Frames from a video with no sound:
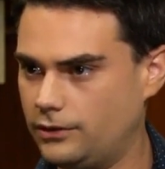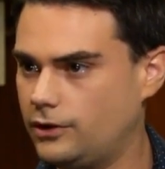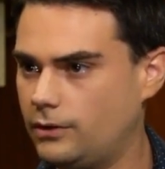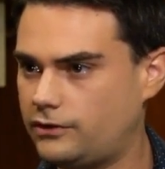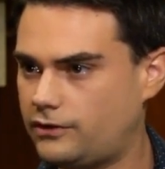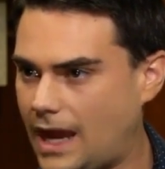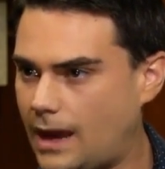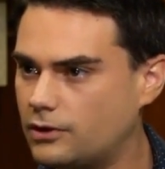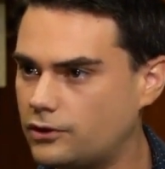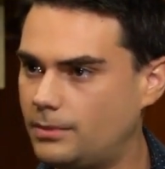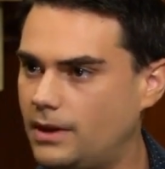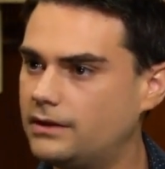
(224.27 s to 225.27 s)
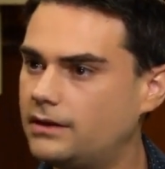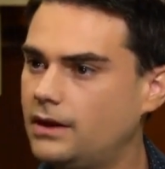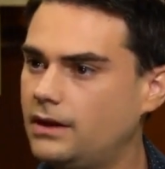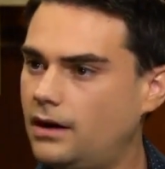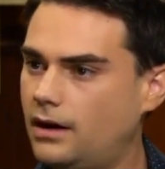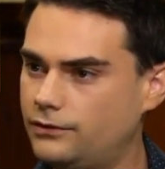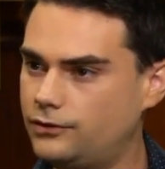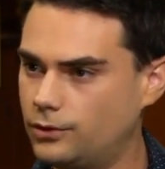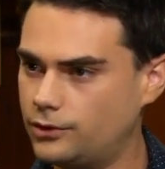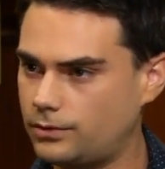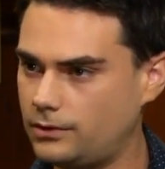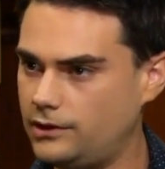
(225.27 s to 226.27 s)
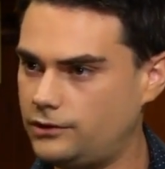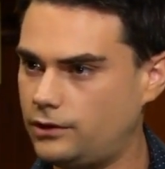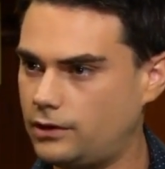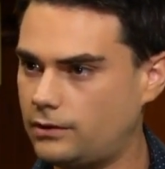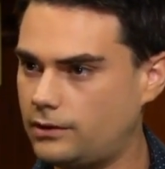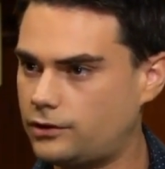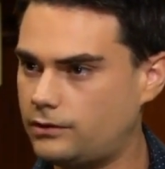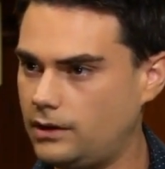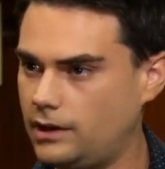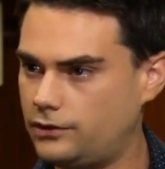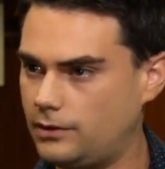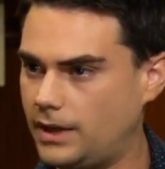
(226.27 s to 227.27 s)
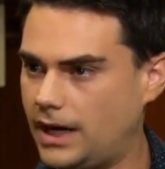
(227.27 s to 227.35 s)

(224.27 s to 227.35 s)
There's no establishment of Jewish religion or Christian religion,